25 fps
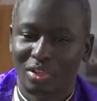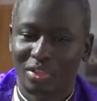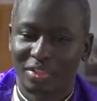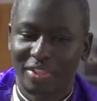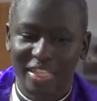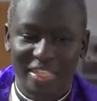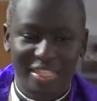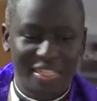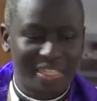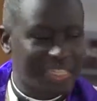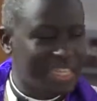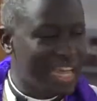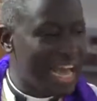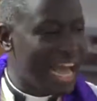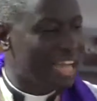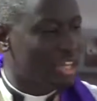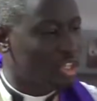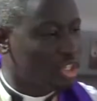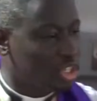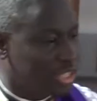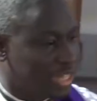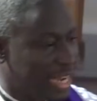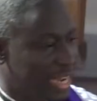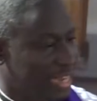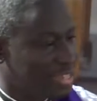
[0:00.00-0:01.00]
This guy
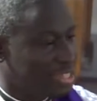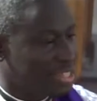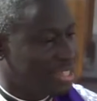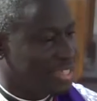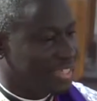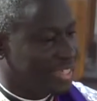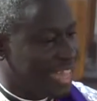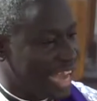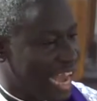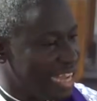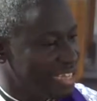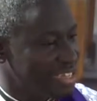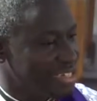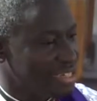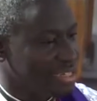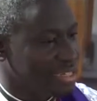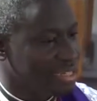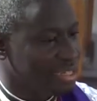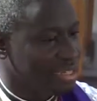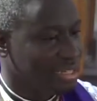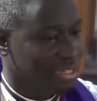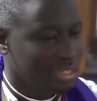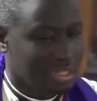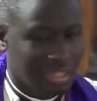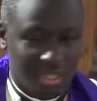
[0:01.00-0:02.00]
takes
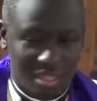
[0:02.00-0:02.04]
dust,